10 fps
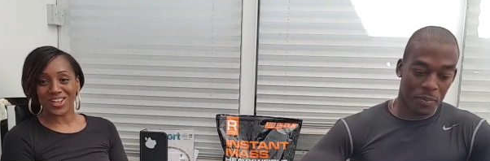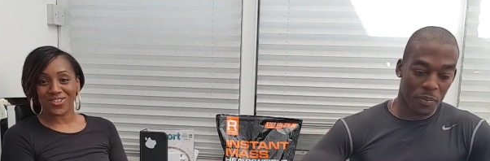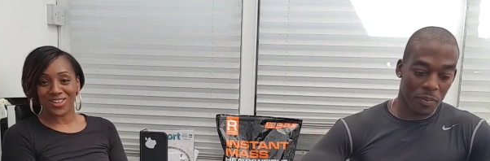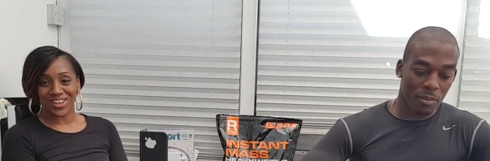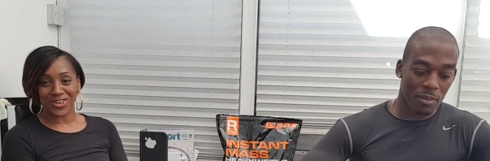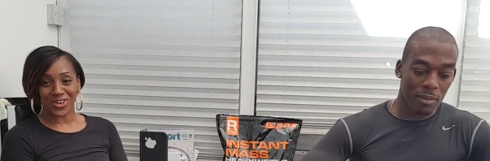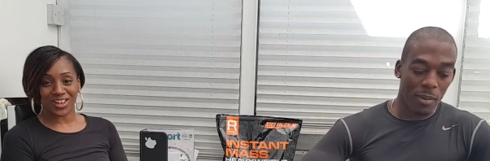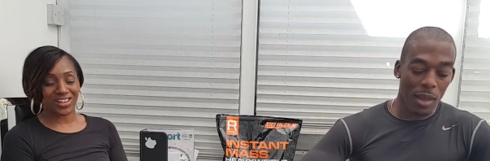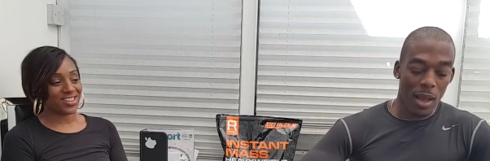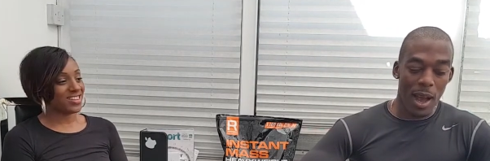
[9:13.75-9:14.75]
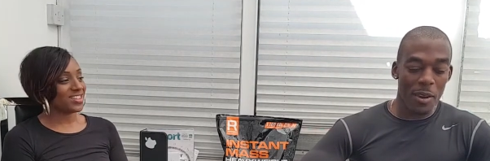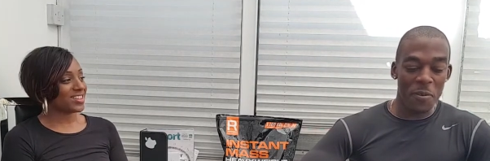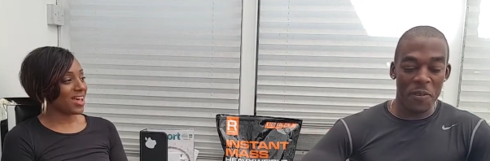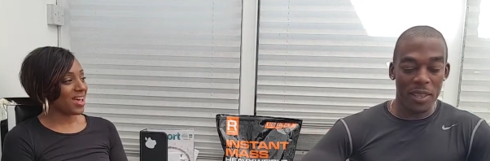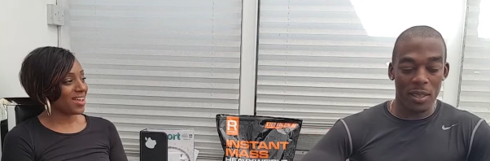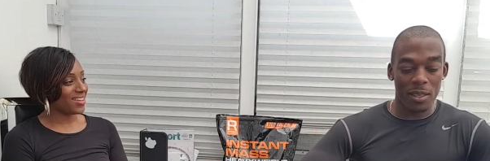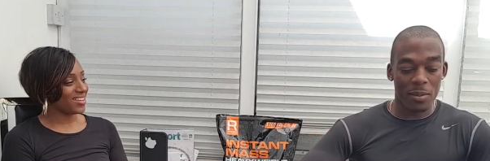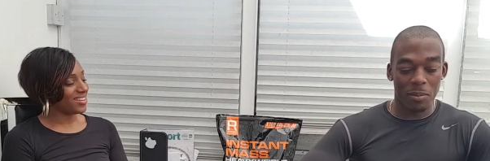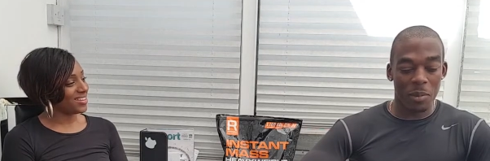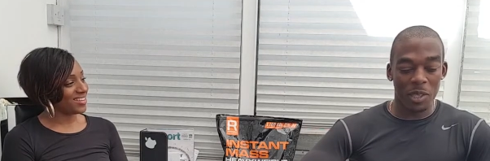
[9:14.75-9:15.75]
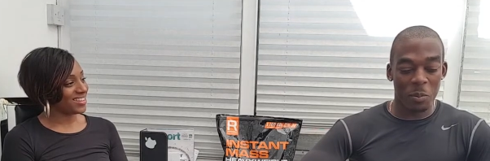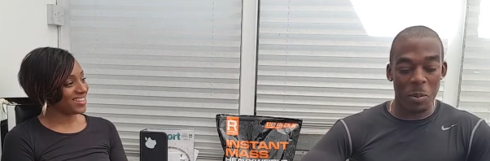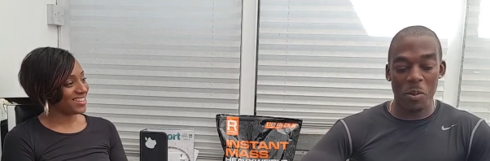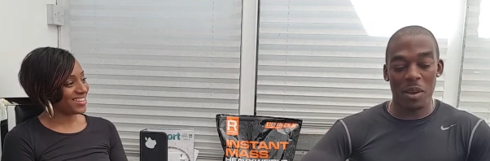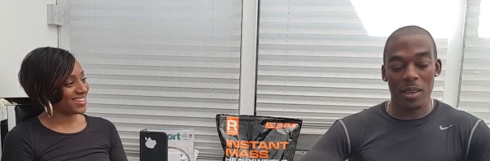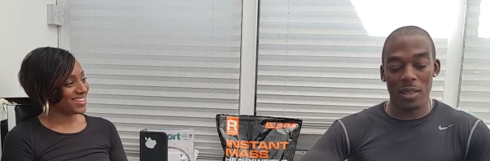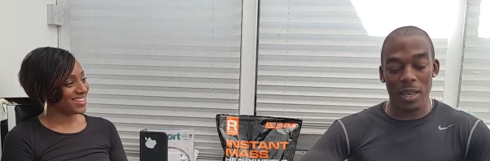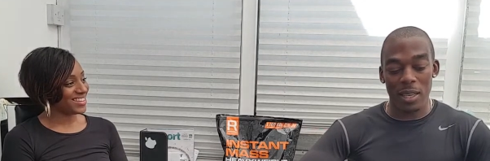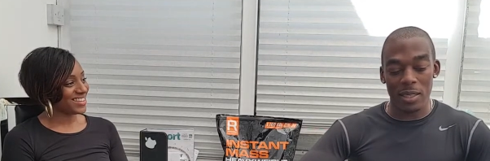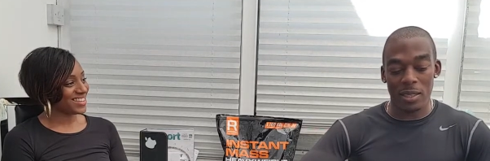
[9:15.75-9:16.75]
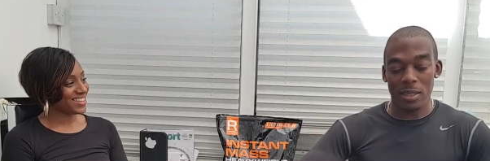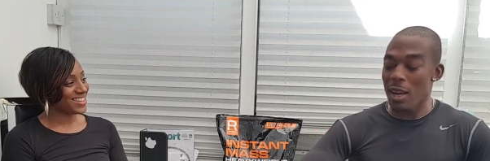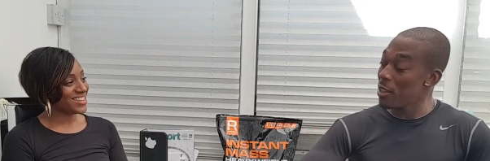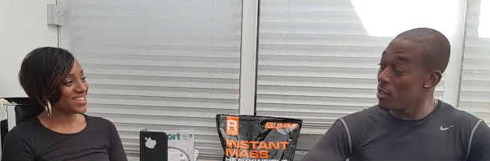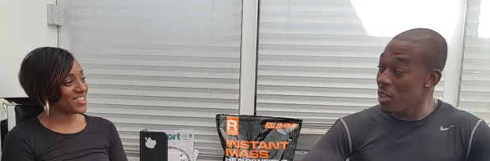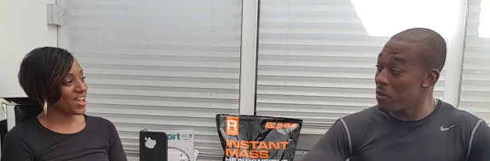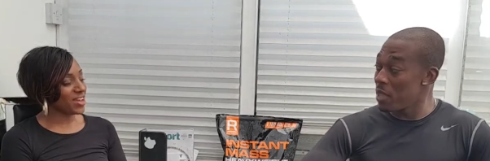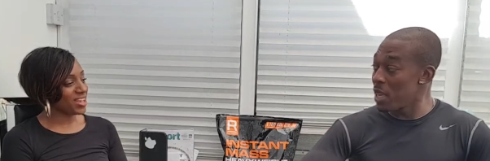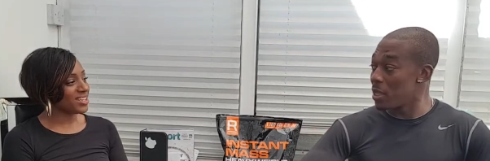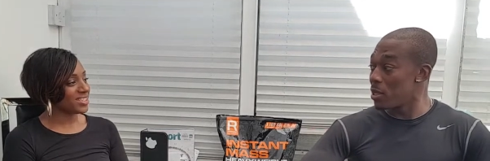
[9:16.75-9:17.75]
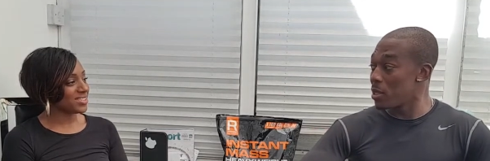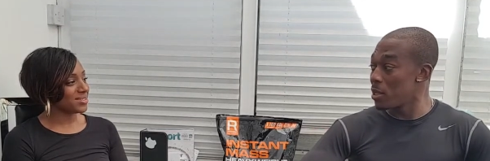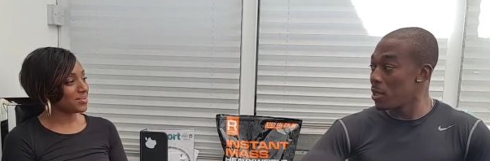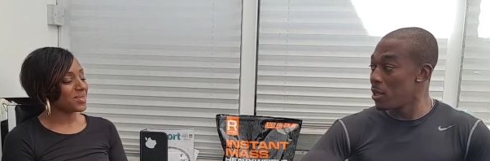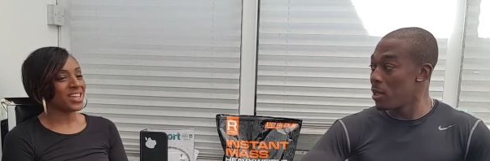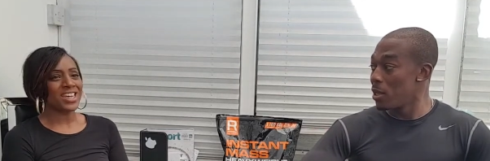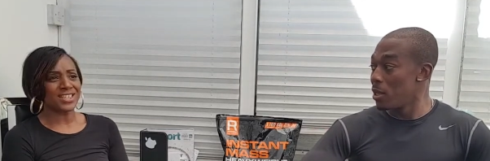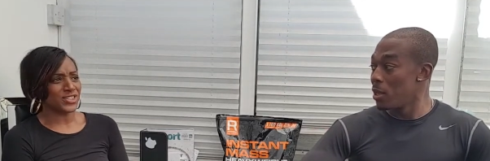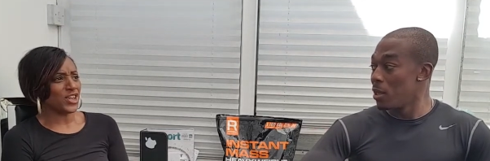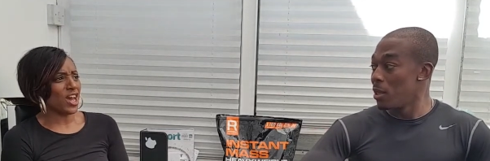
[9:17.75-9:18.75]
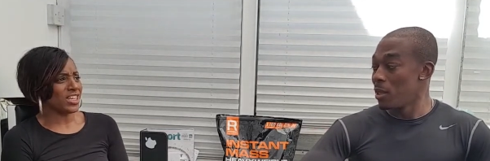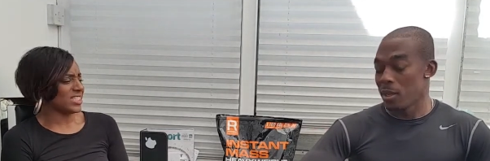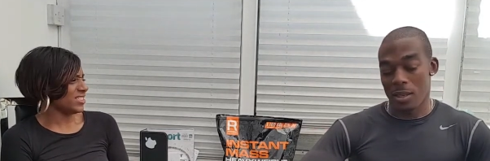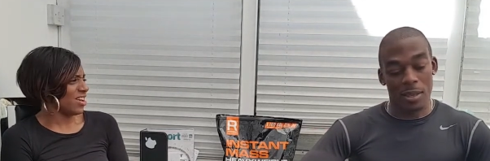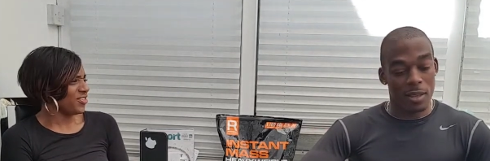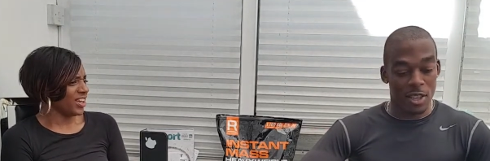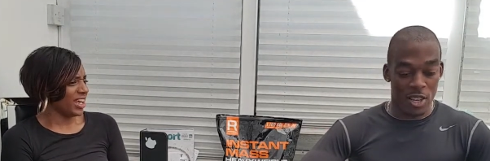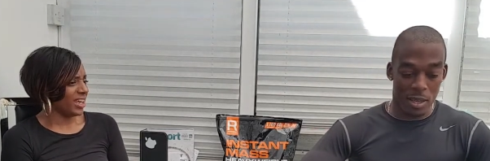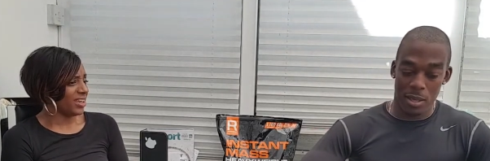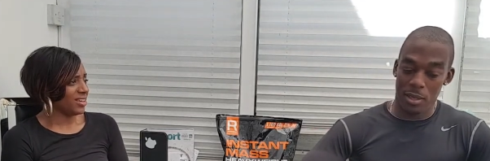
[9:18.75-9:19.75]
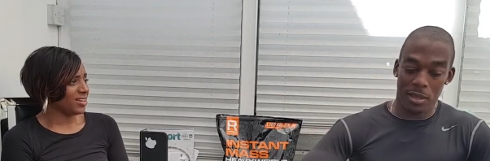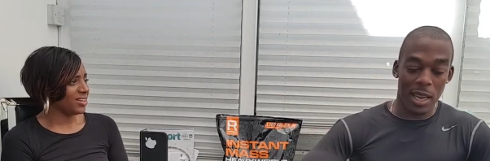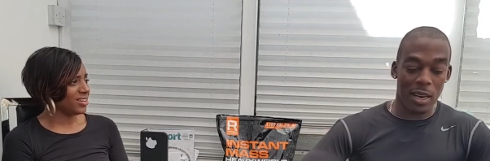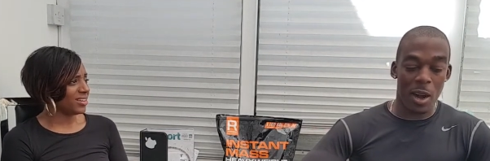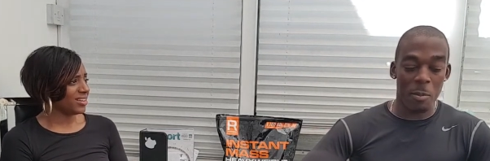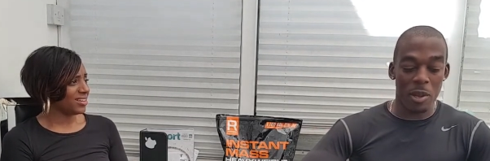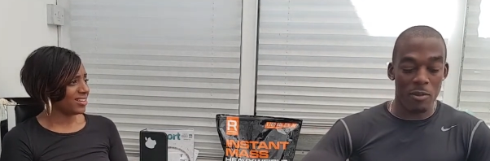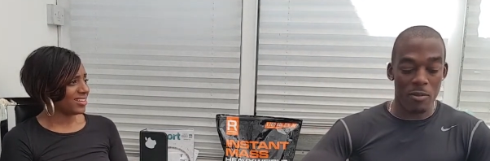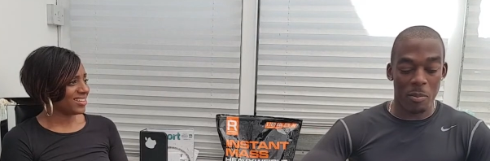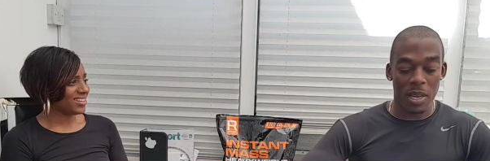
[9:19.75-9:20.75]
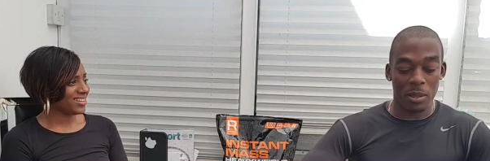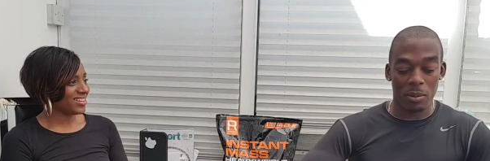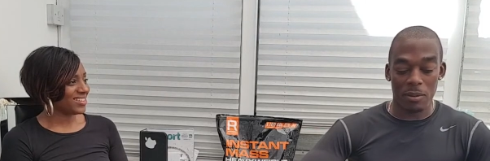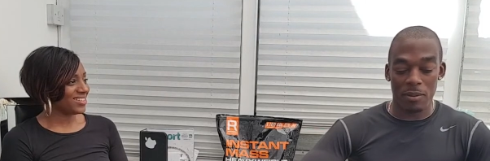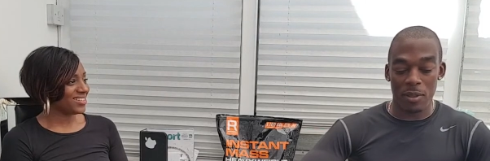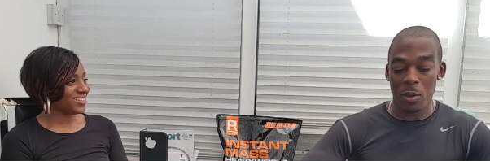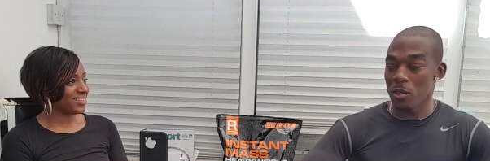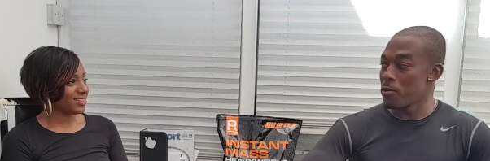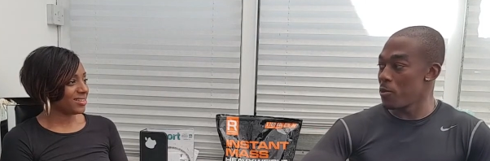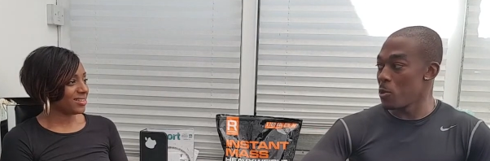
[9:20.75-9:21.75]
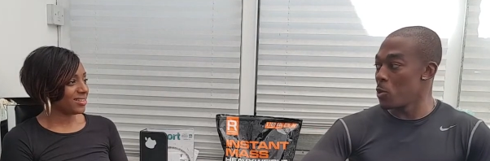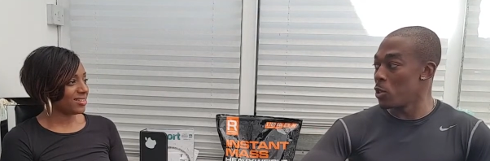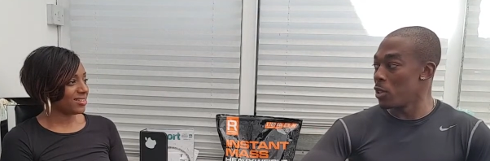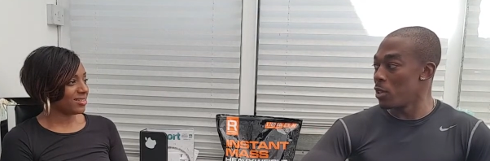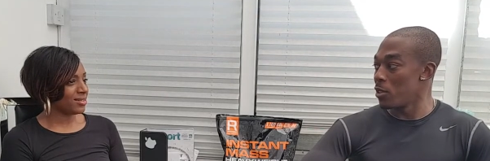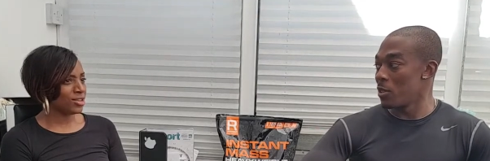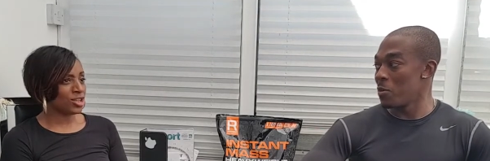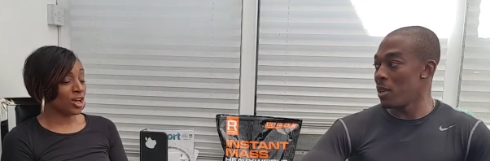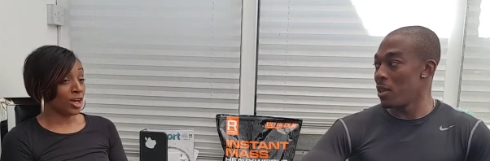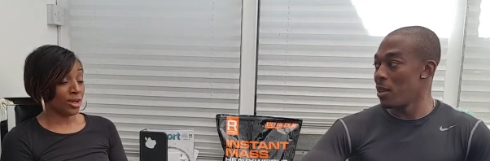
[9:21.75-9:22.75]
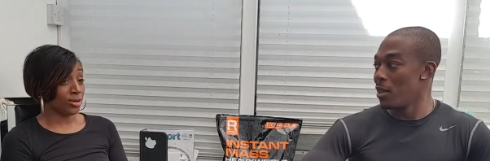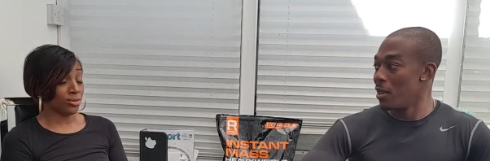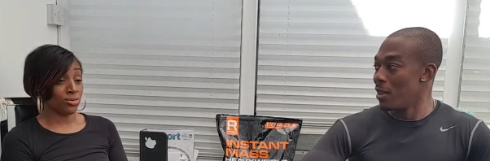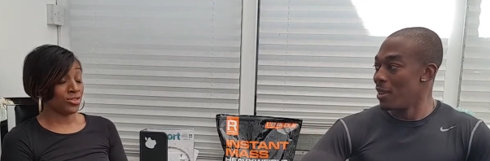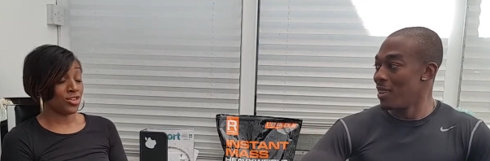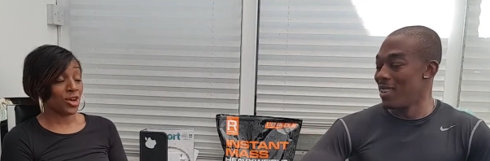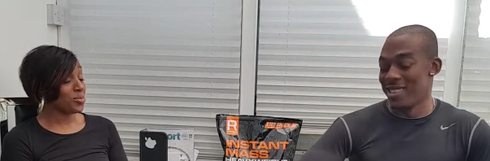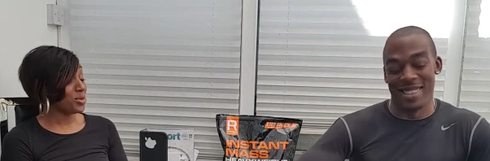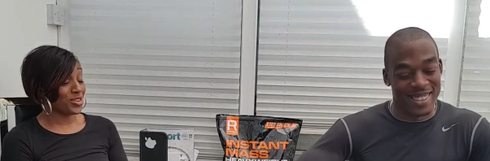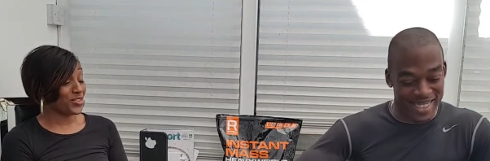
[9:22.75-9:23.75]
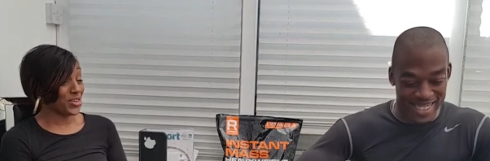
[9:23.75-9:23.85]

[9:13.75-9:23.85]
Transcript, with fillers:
Speaker 1: eat Greek yogurt. I don't
Speaker 2: think there's much people out there that eats it. Uh, it's not there nice. is.
Speaker 1: It is nice, it's lovely. So
Speaker 2: that can't be replaced with no Fruit Corner?
Speaker 1: No, no Müller